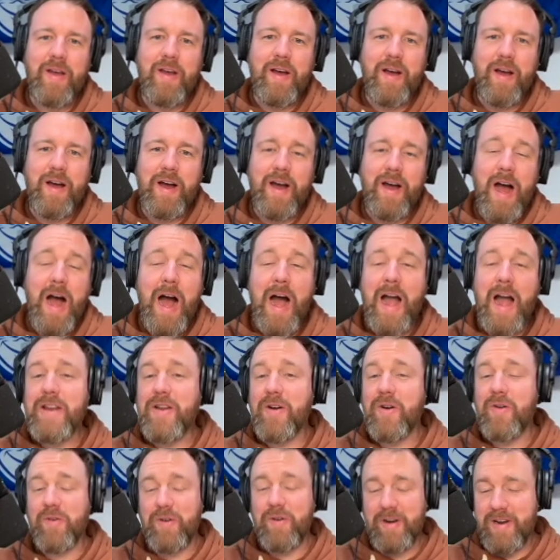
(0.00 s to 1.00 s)
I
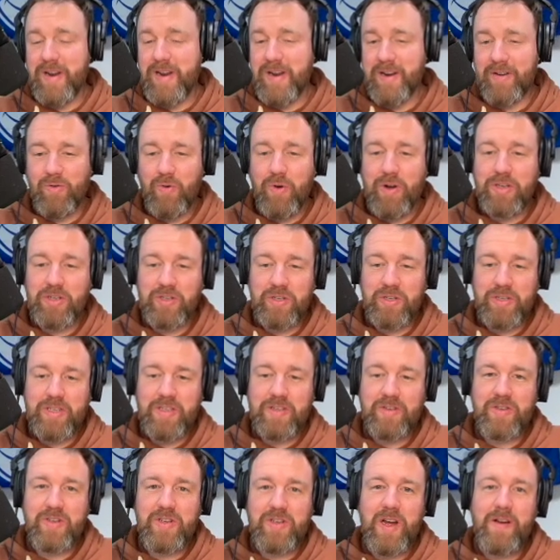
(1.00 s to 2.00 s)
don't question
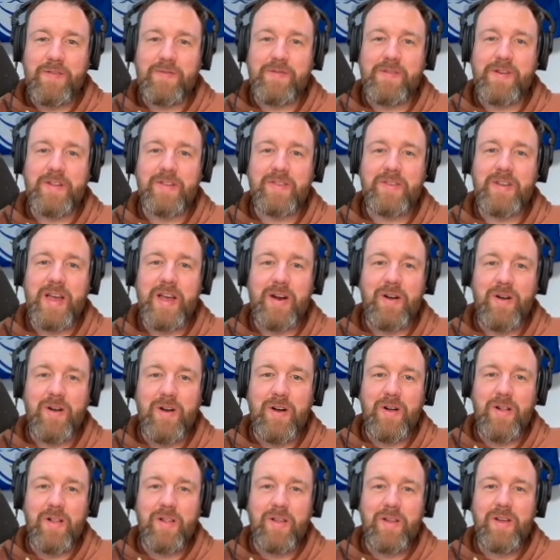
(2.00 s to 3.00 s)
his toughness at
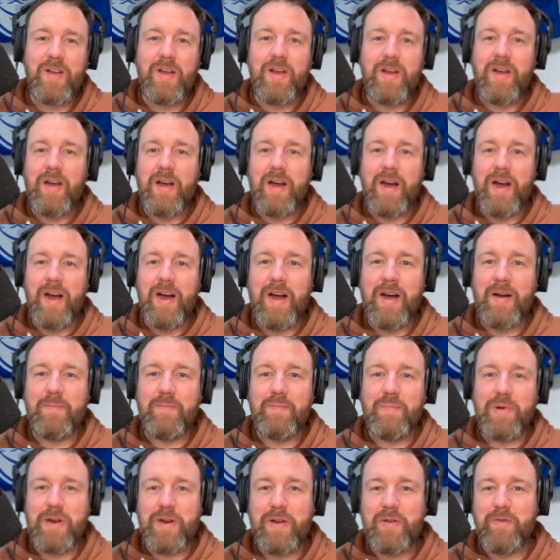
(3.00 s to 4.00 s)
all.
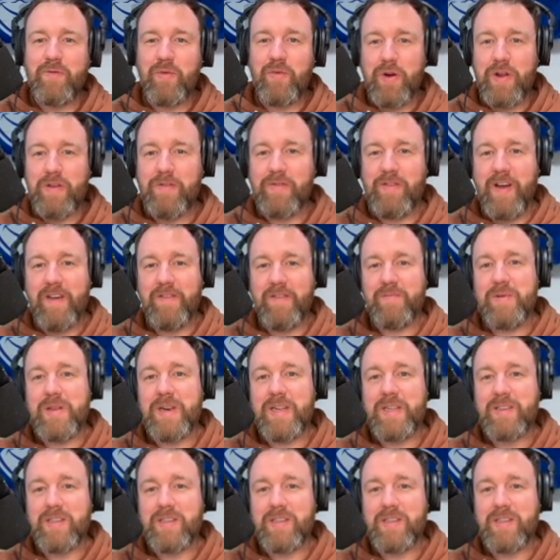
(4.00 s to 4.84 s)
But in 45 minutes,